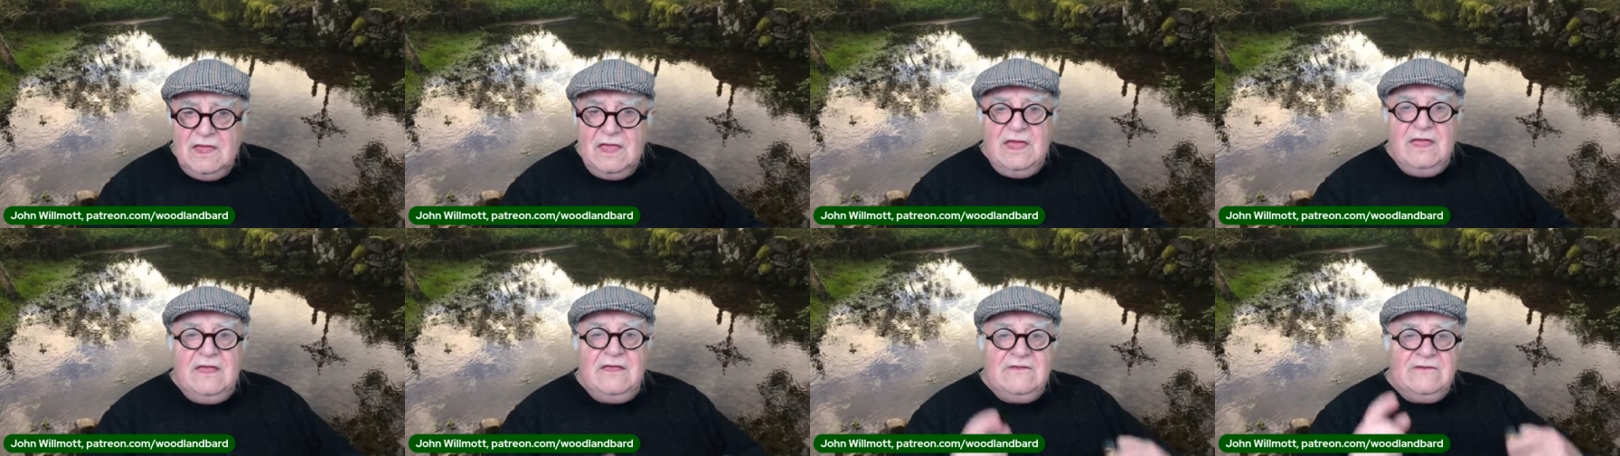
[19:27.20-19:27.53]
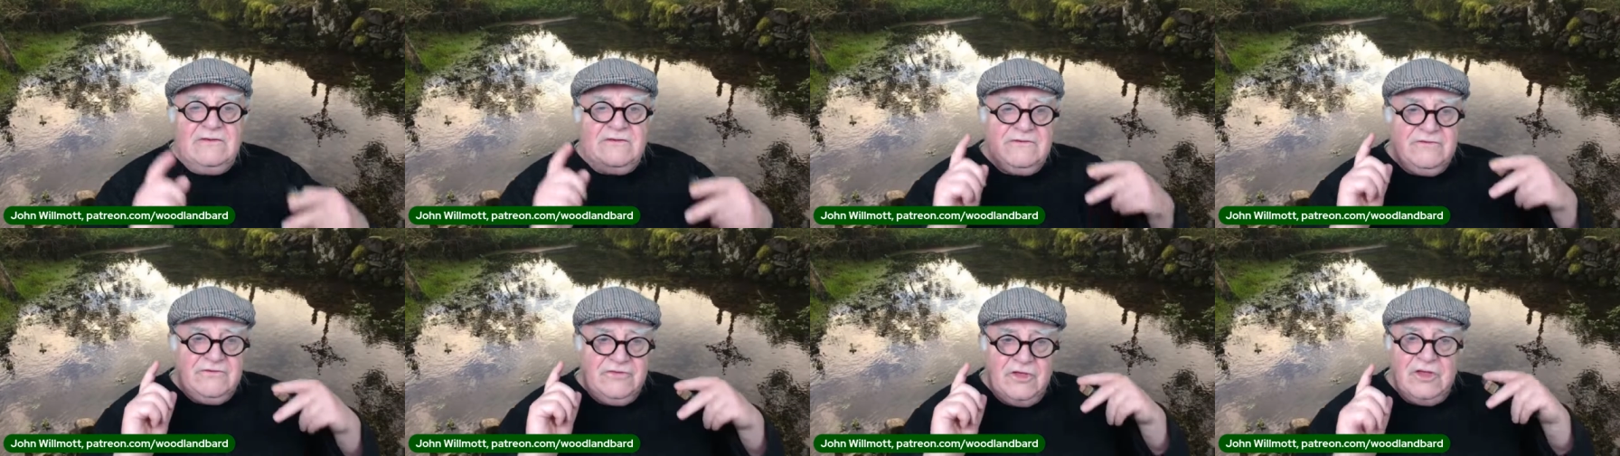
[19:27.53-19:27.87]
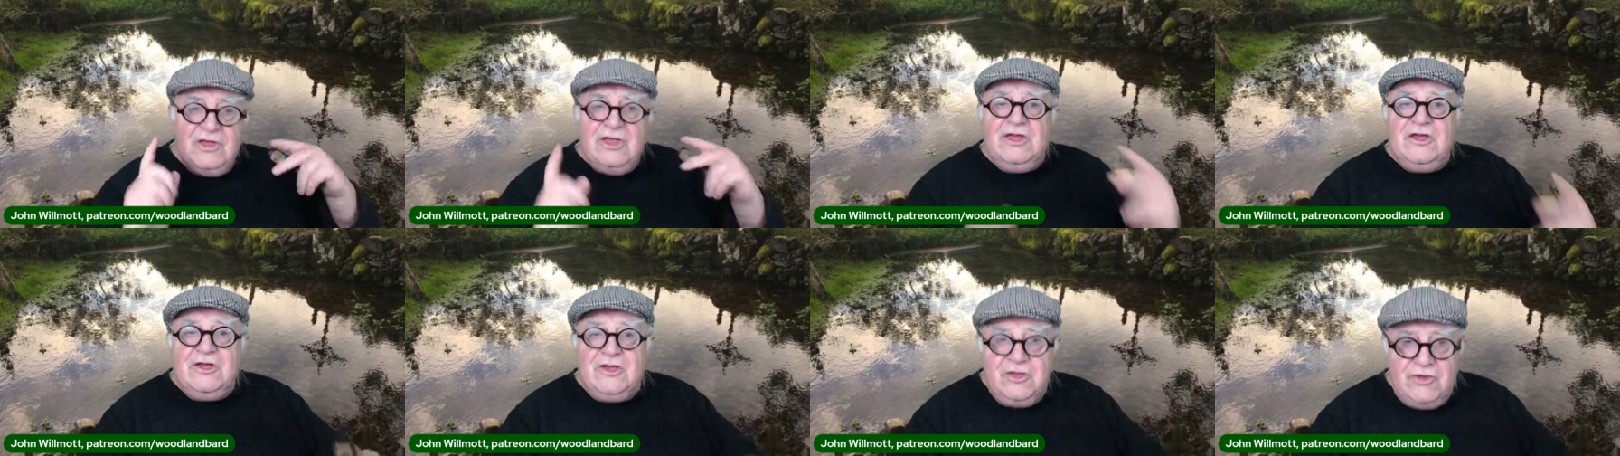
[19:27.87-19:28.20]
is
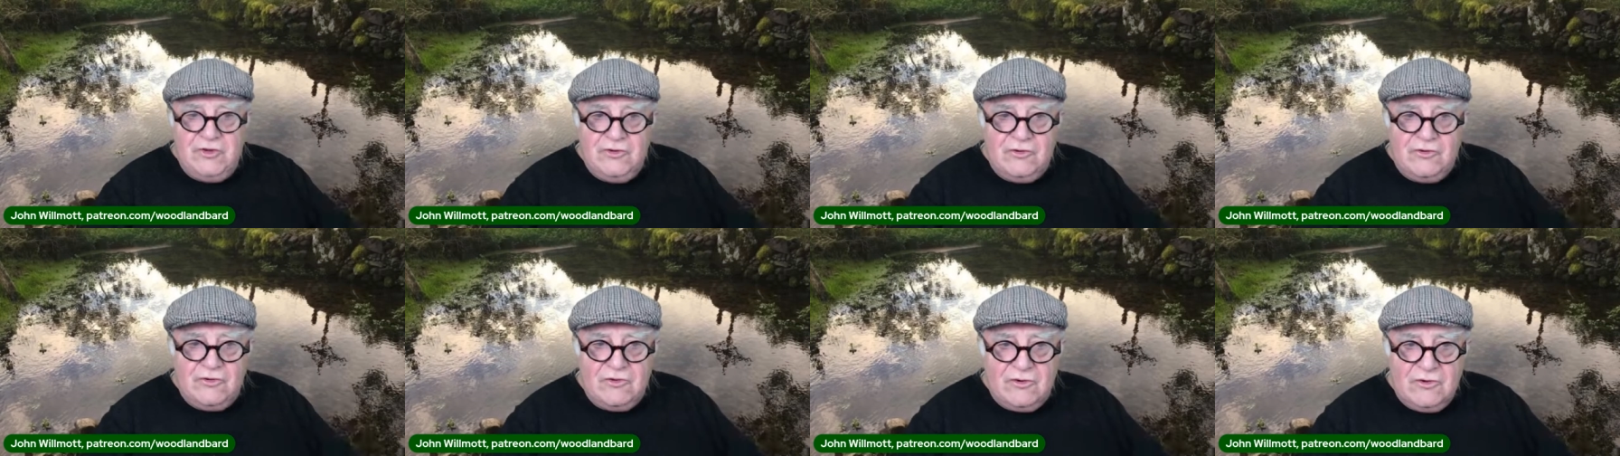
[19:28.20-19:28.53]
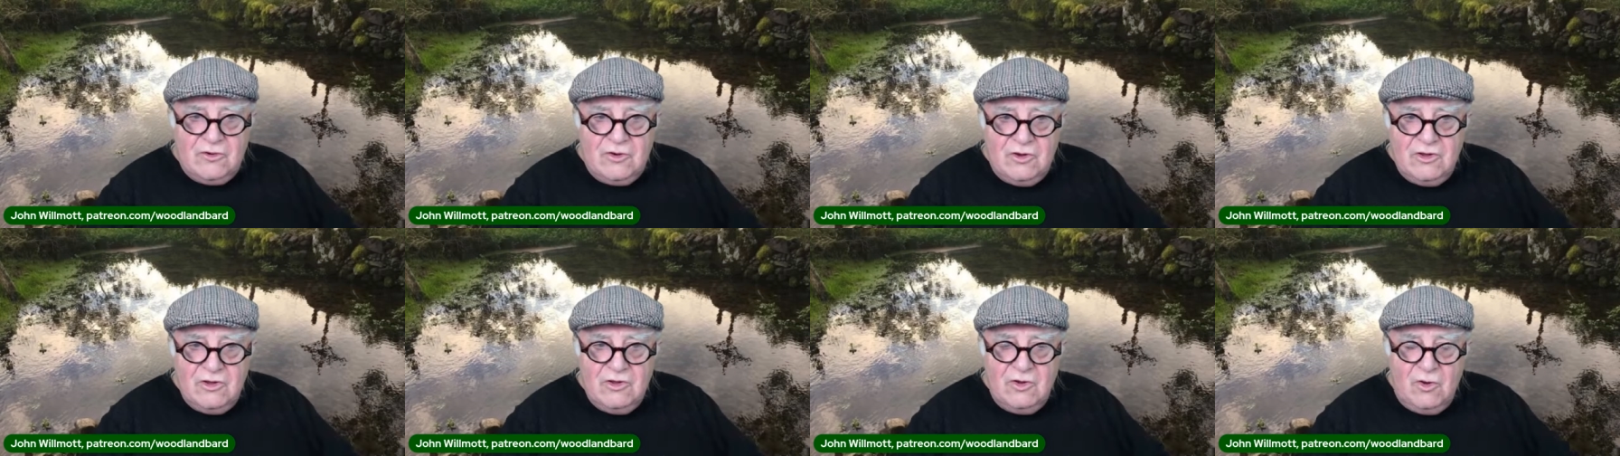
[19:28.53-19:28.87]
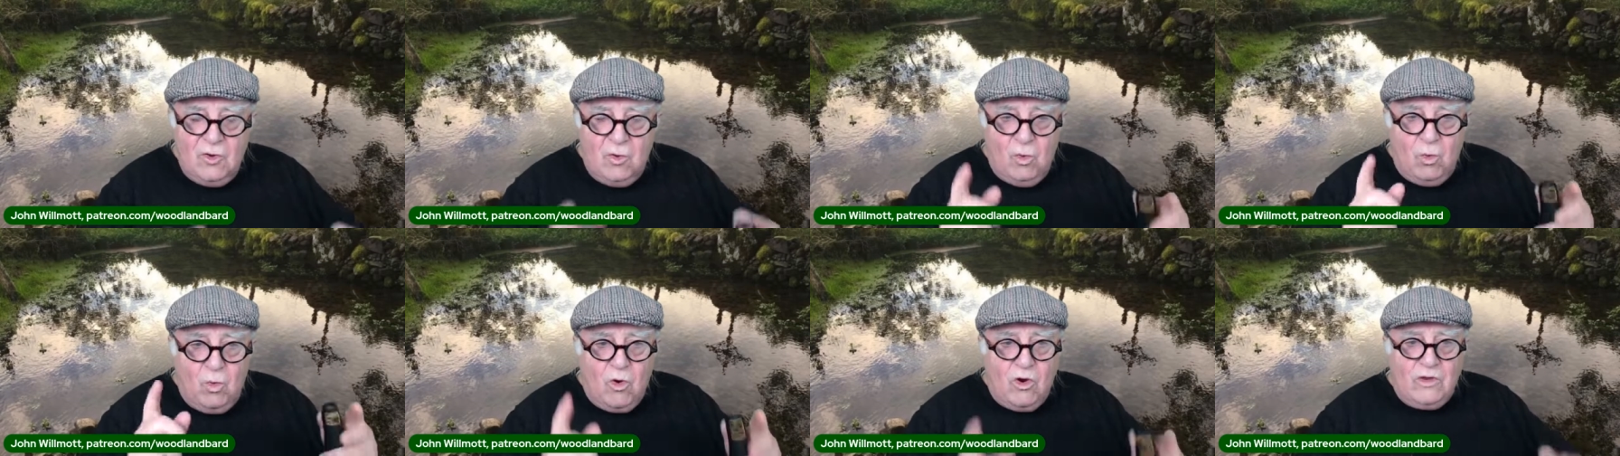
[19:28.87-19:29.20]
the cure.
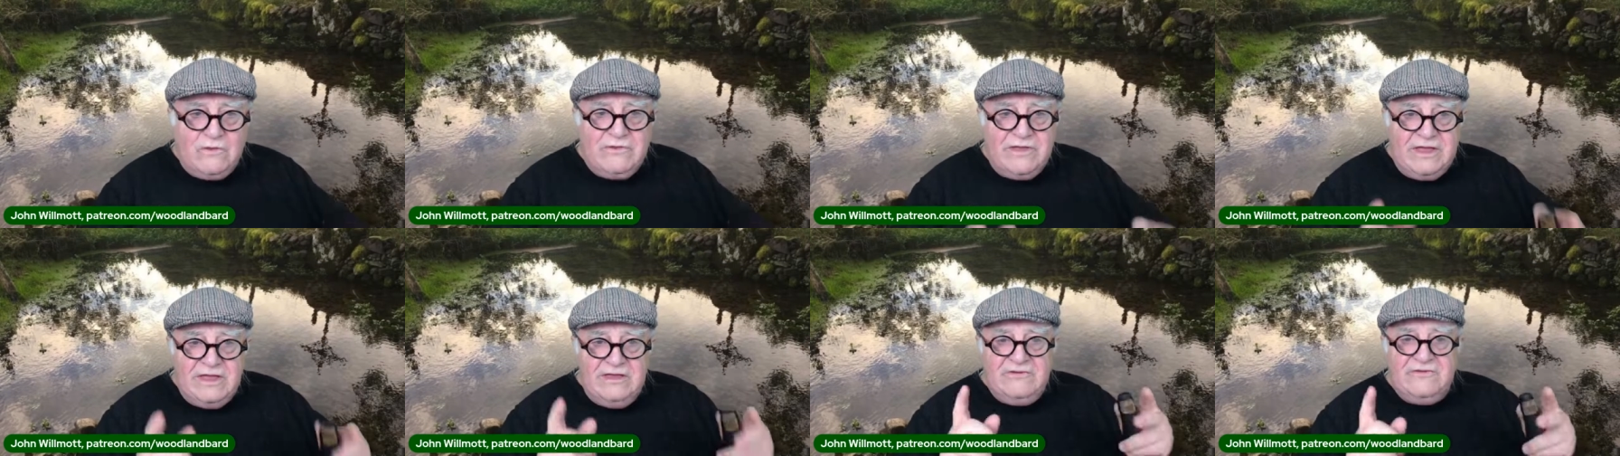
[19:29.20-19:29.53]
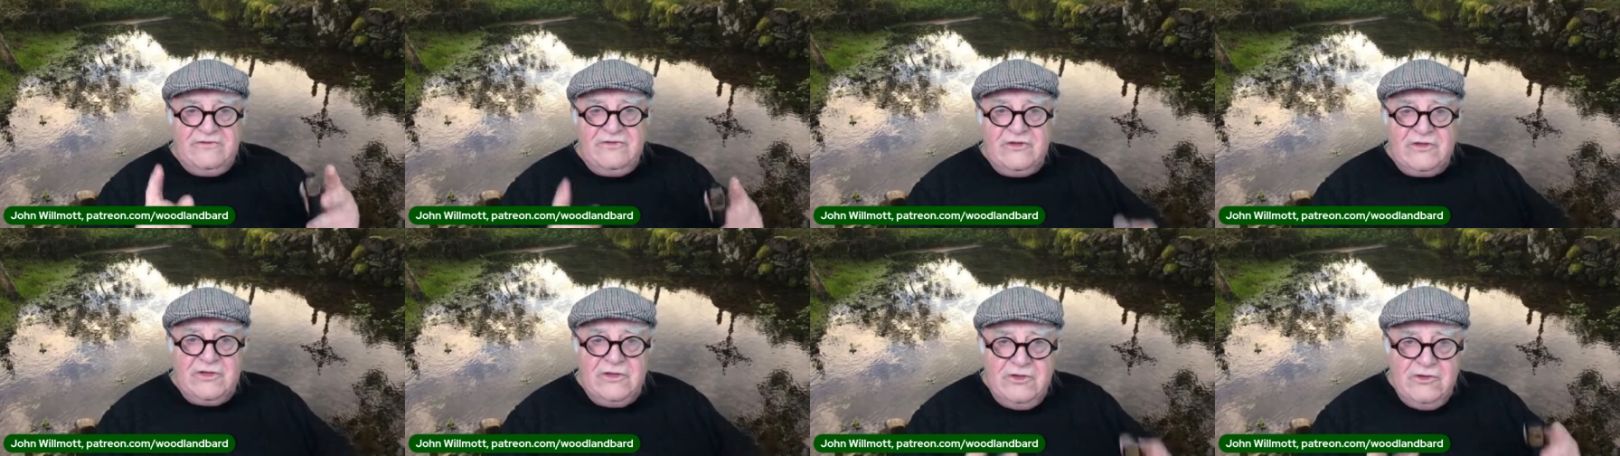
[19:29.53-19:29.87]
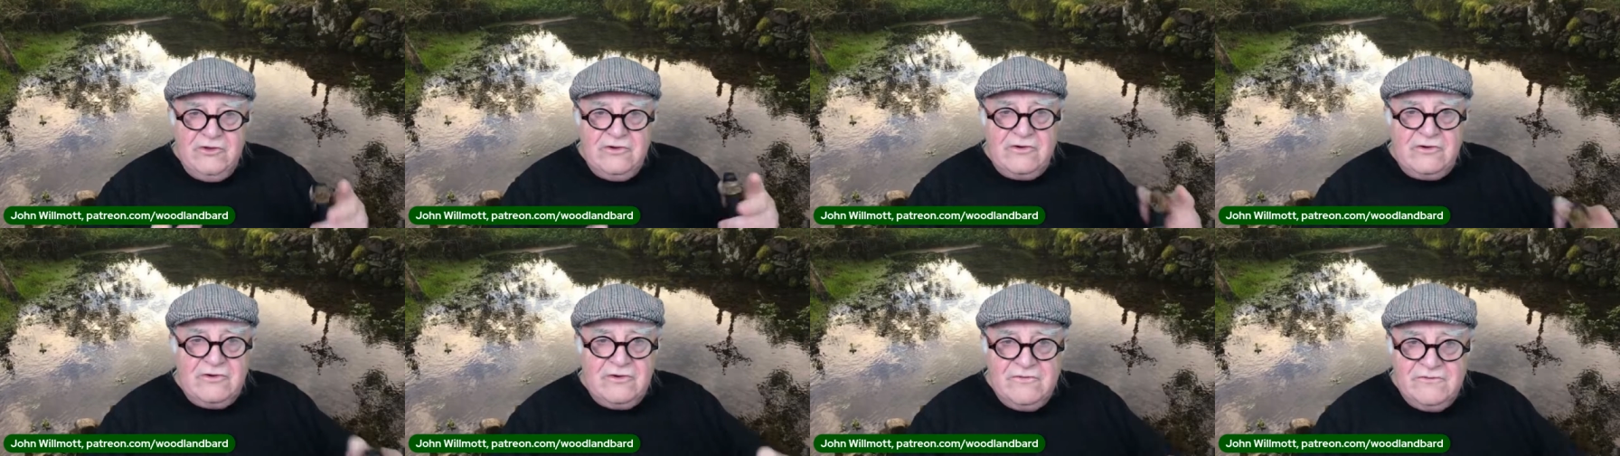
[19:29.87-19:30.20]
What is the
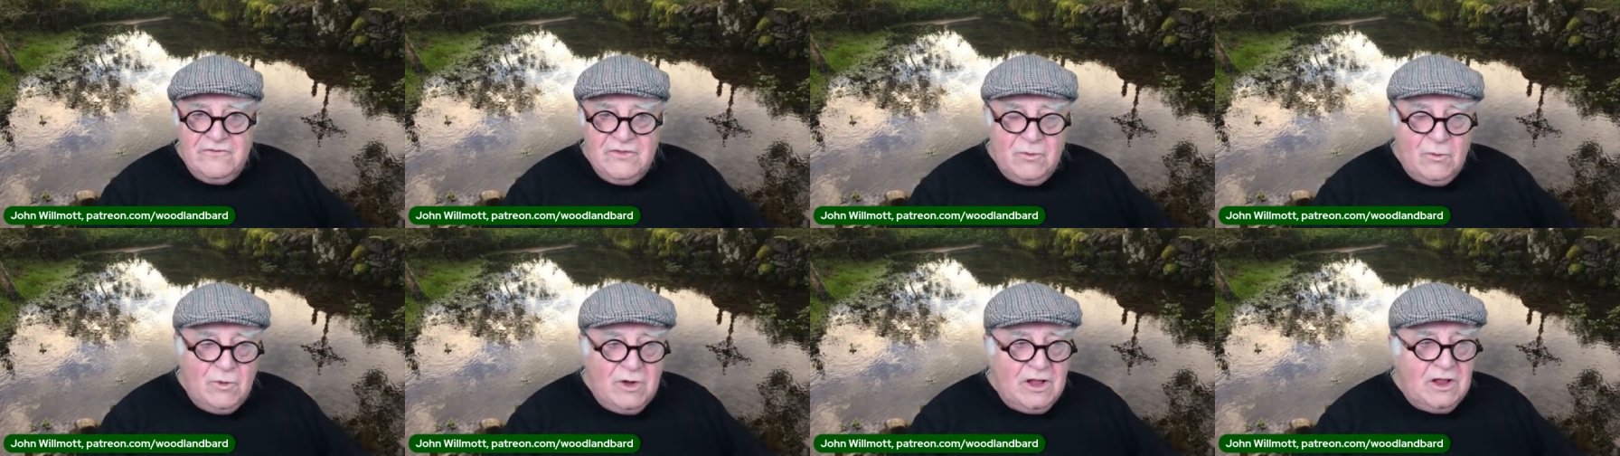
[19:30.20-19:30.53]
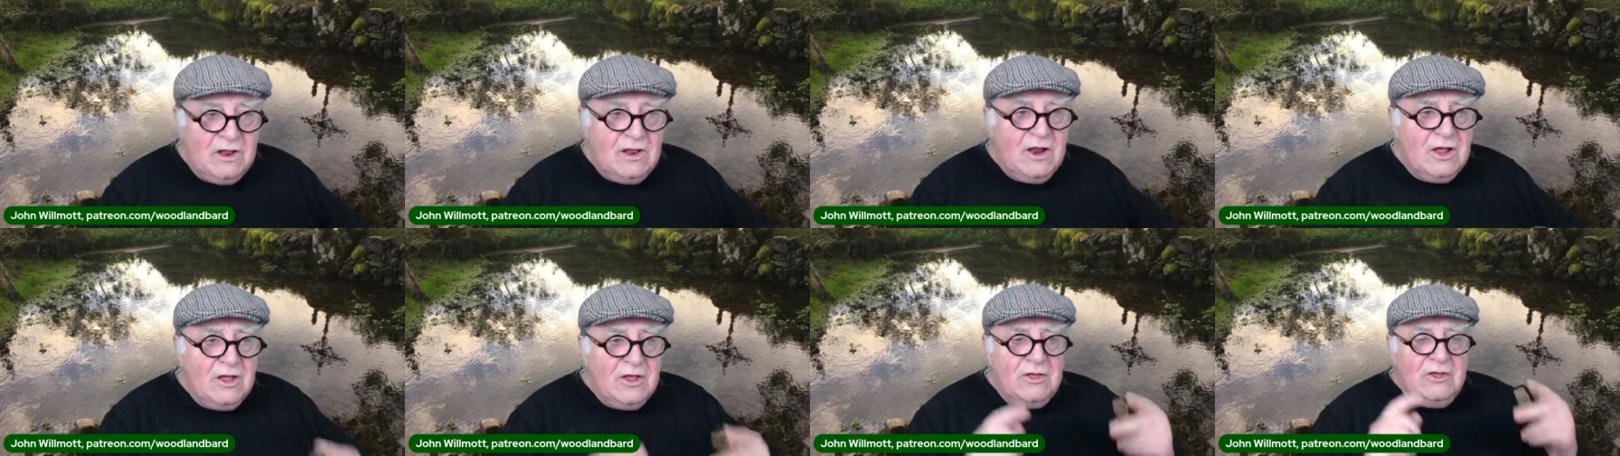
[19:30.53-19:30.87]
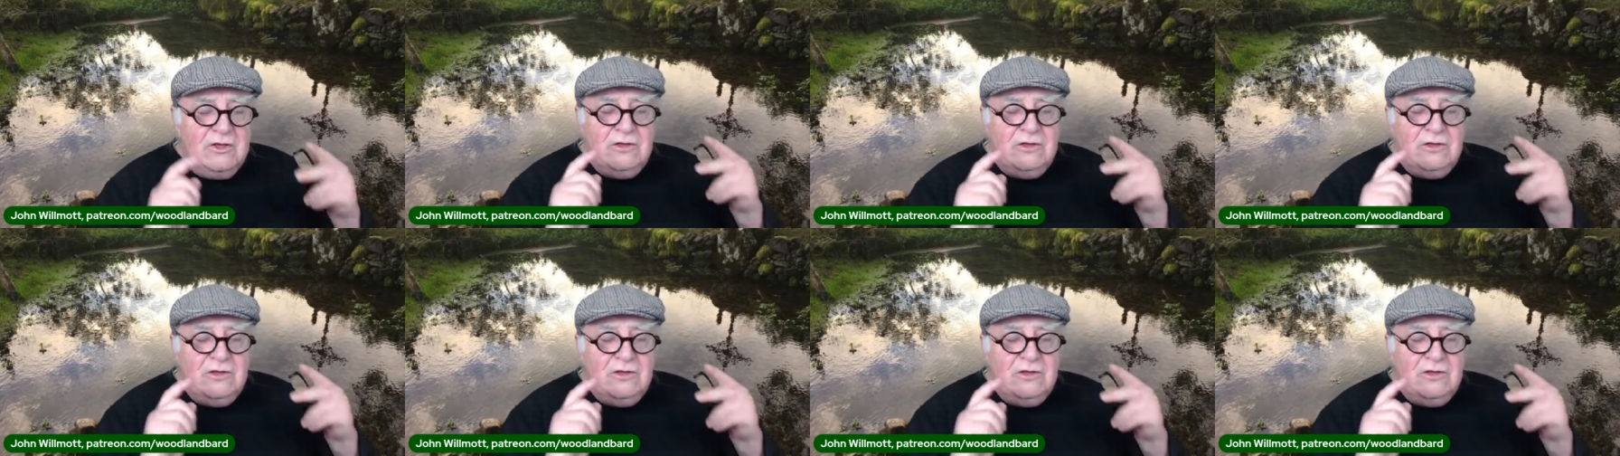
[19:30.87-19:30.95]
cure of the well?